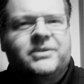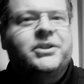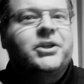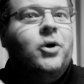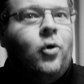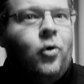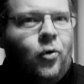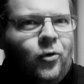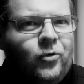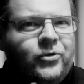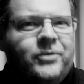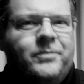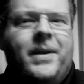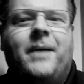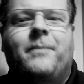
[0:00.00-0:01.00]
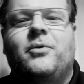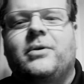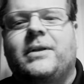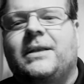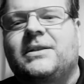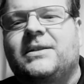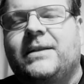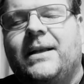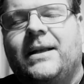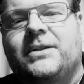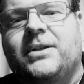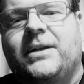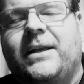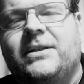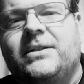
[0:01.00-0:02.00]
the older MacBook that still
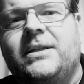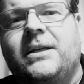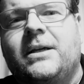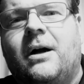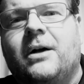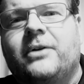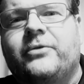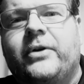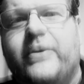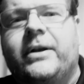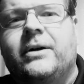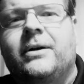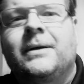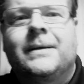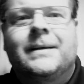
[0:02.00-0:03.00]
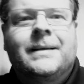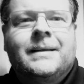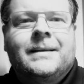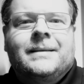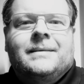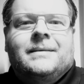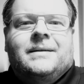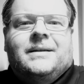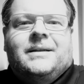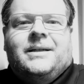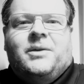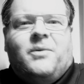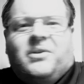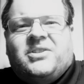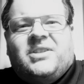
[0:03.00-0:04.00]
has an SD card reader,
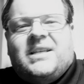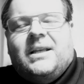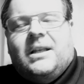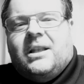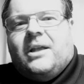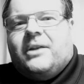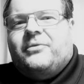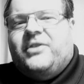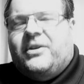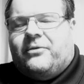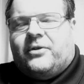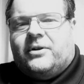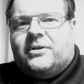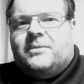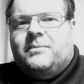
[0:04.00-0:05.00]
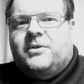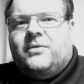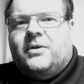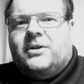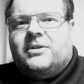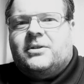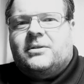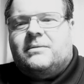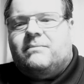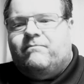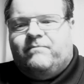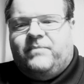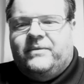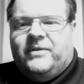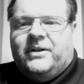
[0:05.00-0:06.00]
you won't see a lot of difference because,
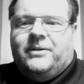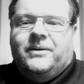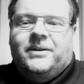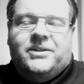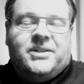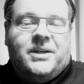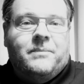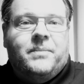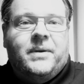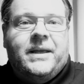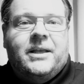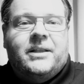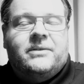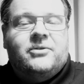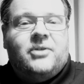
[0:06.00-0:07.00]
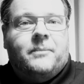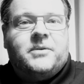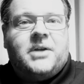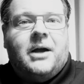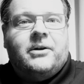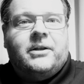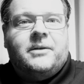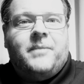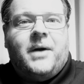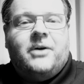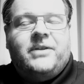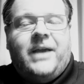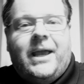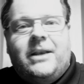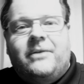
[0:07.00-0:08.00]
well, simply it tops out at
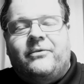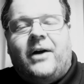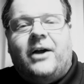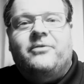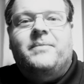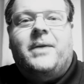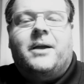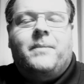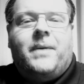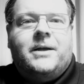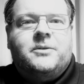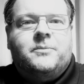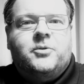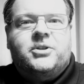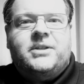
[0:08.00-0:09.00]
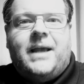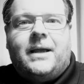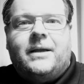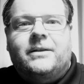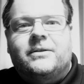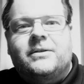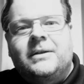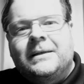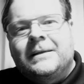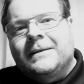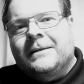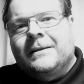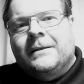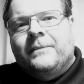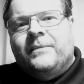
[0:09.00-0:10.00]
about 85 megabytes per second.
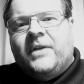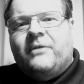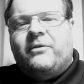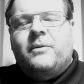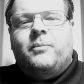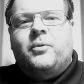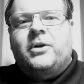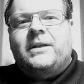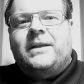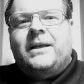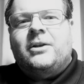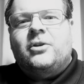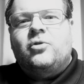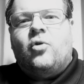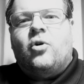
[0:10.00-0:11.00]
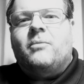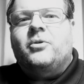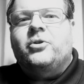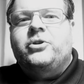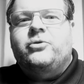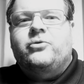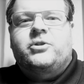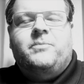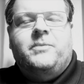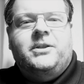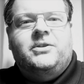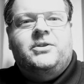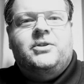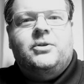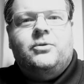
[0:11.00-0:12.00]
If you put it in a normal
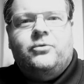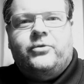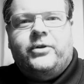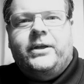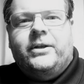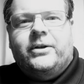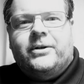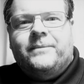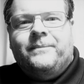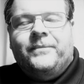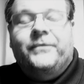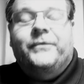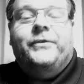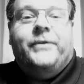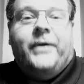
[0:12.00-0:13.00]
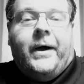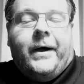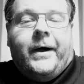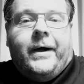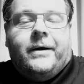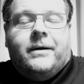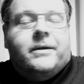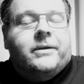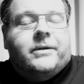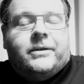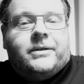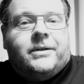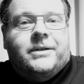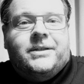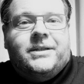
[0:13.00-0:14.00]
USB 2 reader, duh, you're
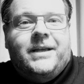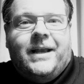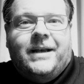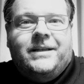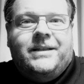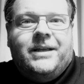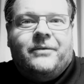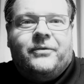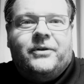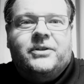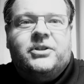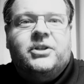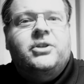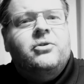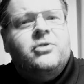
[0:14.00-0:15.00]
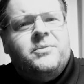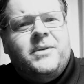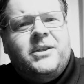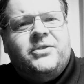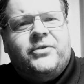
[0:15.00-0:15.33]
not going to see any difference. A USB